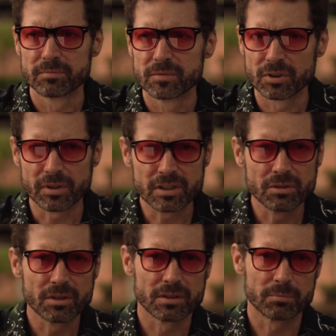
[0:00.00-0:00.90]
So he
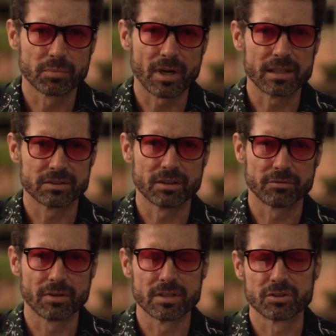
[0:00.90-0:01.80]
knew their price
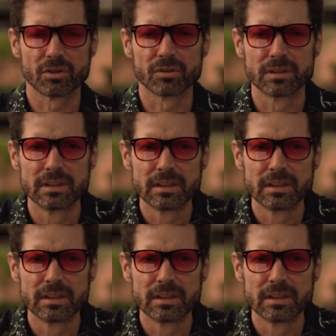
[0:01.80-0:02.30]
differential,